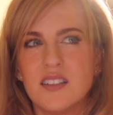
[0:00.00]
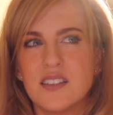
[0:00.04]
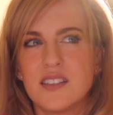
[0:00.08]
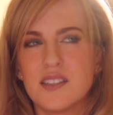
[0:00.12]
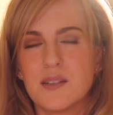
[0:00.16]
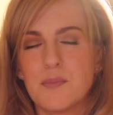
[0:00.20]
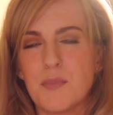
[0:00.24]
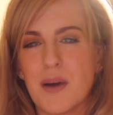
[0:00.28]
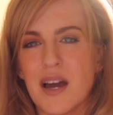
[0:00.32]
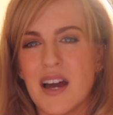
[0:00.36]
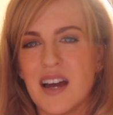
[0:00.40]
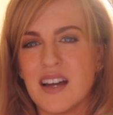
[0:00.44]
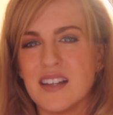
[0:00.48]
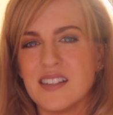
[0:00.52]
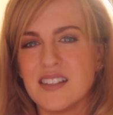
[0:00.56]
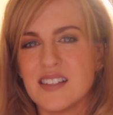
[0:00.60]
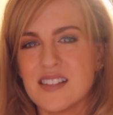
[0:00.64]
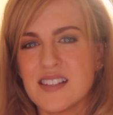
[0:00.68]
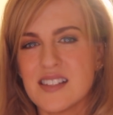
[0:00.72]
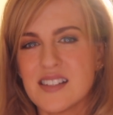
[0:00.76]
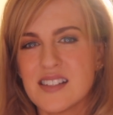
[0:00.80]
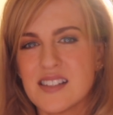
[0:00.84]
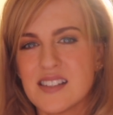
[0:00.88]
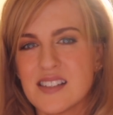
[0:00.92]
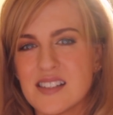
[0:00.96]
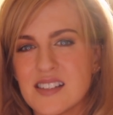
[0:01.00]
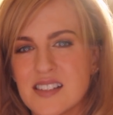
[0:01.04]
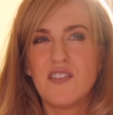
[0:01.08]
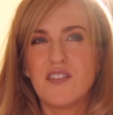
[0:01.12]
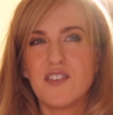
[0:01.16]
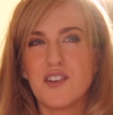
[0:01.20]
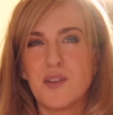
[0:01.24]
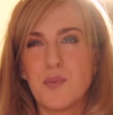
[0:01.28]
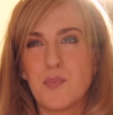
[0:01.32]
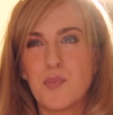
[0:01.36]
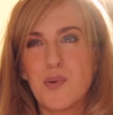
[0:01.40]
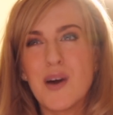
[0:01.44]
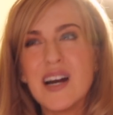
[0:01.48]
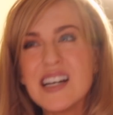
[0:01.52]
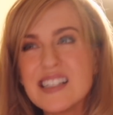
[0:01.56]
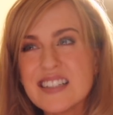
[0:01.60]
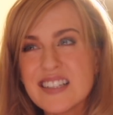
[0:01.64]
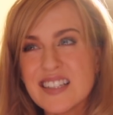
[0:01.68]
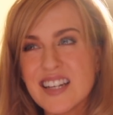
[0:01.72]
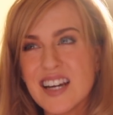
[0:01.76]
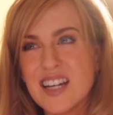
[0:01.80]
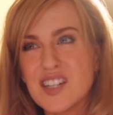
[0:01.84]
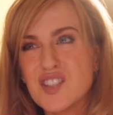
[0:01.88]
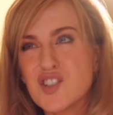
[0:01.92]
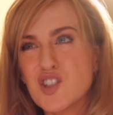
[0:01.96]
Depends. For the
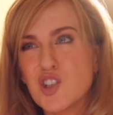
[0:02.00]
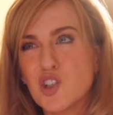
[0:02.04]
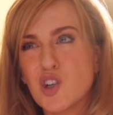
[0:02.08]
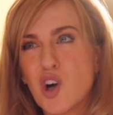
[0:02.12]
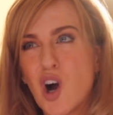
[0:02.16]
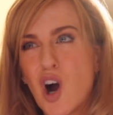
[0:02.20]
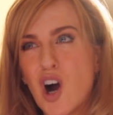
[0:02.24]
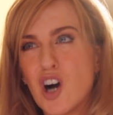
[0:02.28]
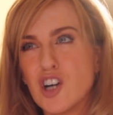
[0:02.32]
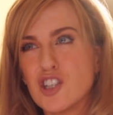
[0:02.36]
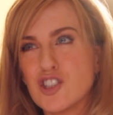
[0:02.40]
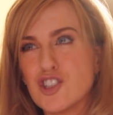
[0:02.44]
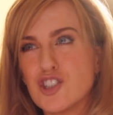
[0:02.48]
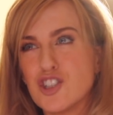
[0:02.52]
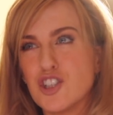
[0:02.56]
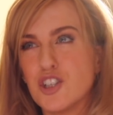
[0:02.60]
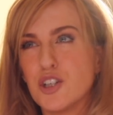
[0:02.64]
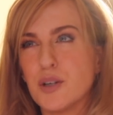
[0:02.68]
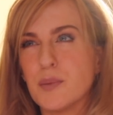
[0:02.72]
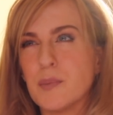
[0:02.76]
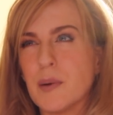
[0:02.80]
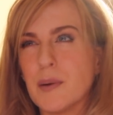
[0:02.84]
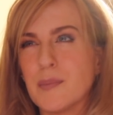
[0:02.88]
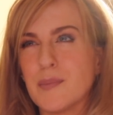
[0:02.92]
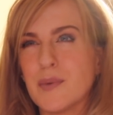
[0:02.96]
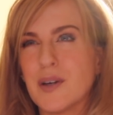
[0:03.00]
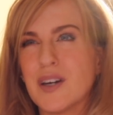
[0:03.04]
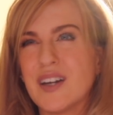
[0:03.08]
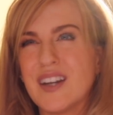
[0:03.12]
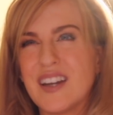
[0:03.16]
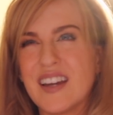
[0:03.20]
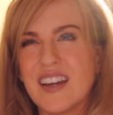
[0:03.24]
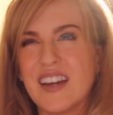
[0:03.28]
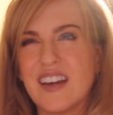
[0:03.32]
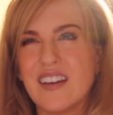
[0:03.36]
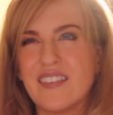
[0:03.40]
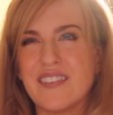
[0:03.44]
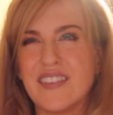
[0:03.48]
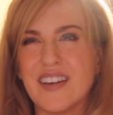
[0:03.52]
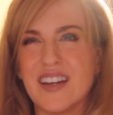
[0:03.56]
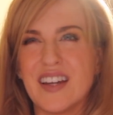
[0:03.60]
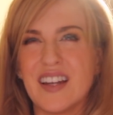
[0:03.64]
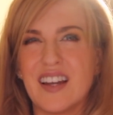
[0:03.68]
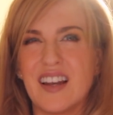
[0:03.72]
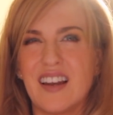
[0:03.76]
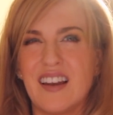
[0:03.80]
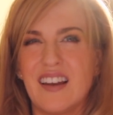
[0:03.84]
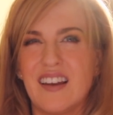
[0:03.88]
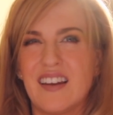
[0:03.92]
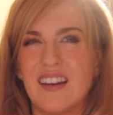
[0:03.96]
presidential costume, I'm gonna give
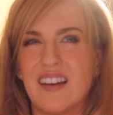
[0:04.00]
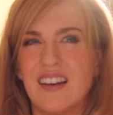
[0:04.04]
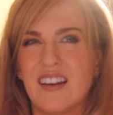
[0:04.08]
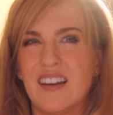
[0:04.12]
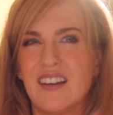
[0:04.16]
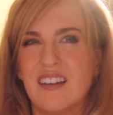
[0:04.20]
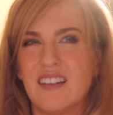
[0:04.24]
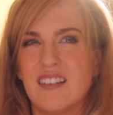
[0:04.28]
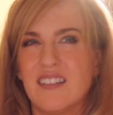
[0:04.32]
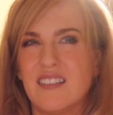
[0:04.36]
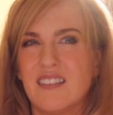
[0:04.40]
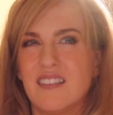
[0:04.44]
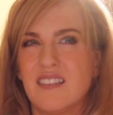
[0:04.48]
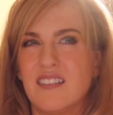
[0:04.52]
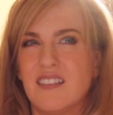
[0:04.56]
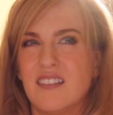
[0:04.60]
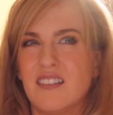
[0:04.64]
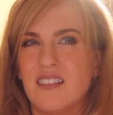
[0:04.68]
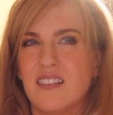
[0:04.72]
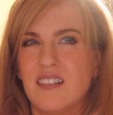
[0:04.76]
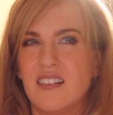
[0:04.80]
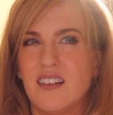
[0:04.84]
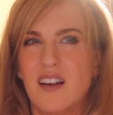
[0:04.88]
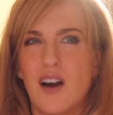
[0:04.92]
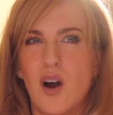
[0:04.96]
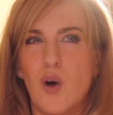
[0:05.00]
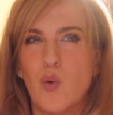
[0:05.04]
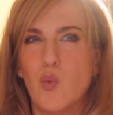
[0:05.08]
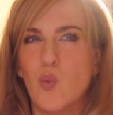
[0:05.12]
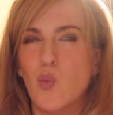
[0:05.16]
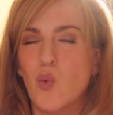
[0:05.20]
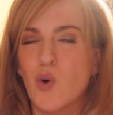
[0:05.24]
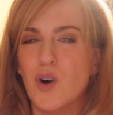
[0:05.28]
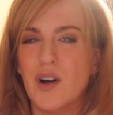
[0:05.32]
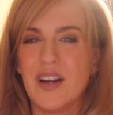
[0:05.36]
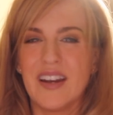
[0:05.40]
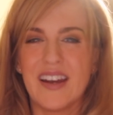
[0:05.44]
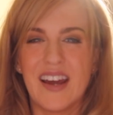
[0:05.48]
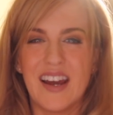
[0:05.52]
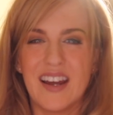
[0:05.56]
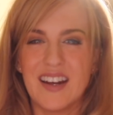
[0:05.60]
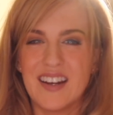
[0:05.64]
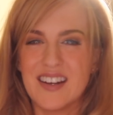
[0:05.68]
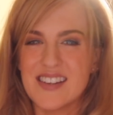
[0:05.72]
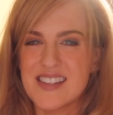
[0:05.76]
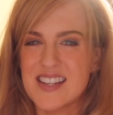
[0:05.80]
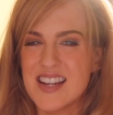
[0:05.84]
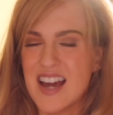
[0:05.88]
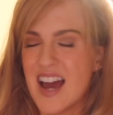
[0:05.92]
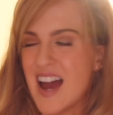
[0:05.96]
it a one out
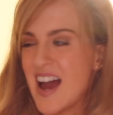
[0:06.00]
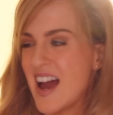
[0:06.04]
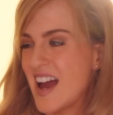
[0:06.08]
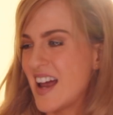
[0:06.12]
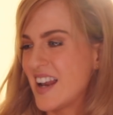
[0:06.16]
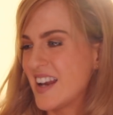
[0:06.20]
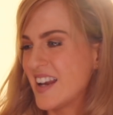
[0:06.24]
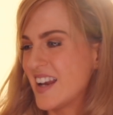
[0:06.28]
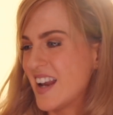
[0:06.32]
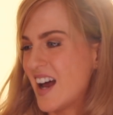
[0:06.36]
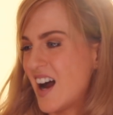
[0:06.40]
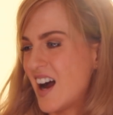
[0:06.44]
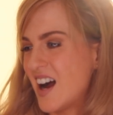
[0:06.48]
of ten.